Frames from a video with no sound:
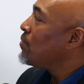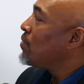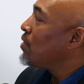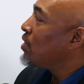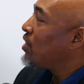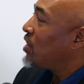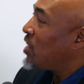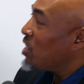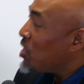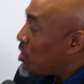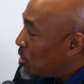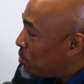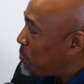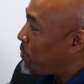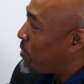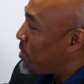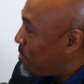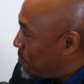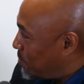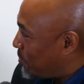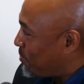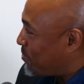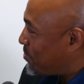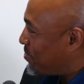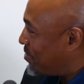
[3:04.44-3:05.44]
these
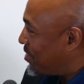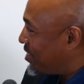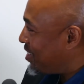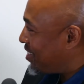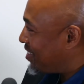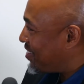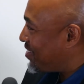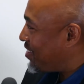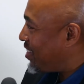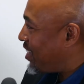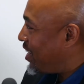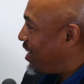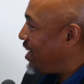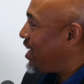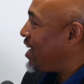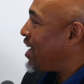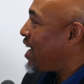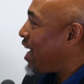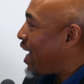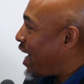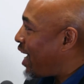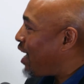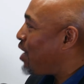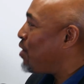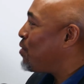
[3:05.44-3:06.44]
people, right,
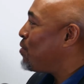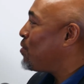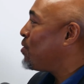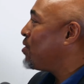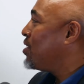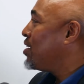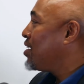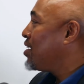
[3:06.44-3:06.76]
how